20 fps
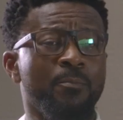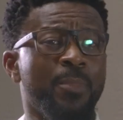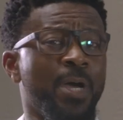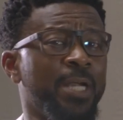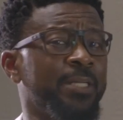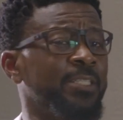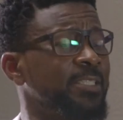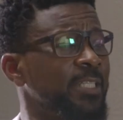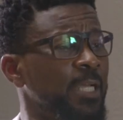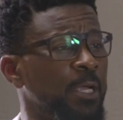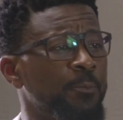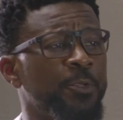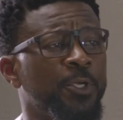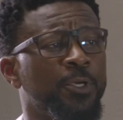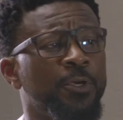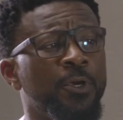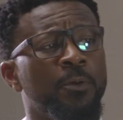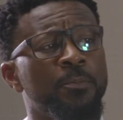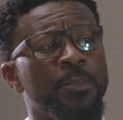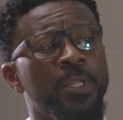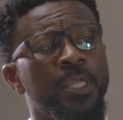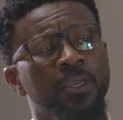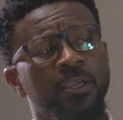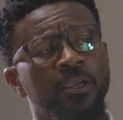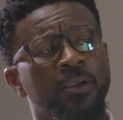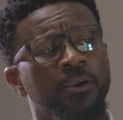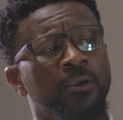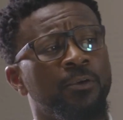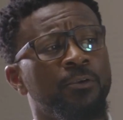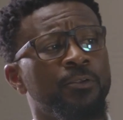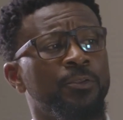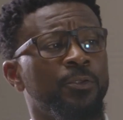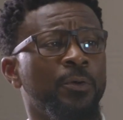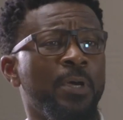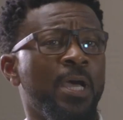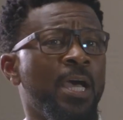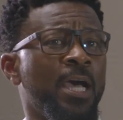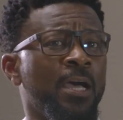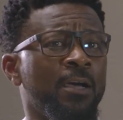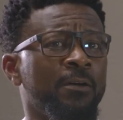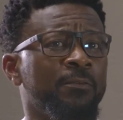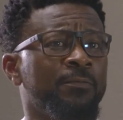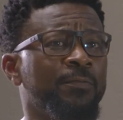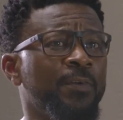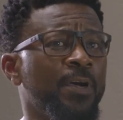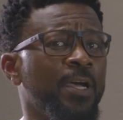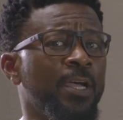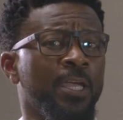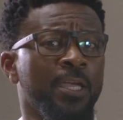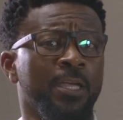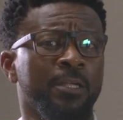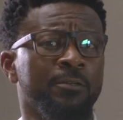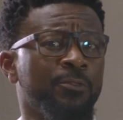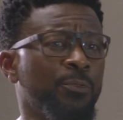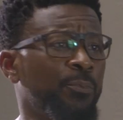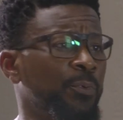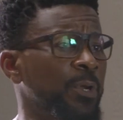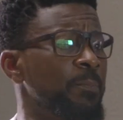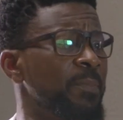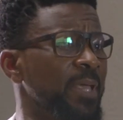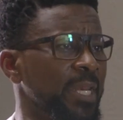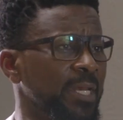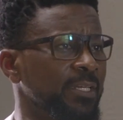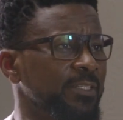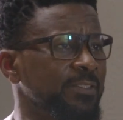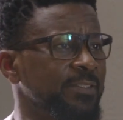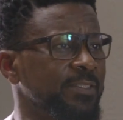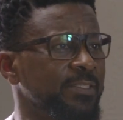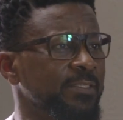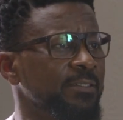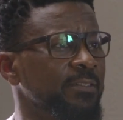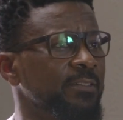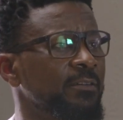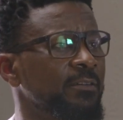by the time you come here, you have a 3 minutes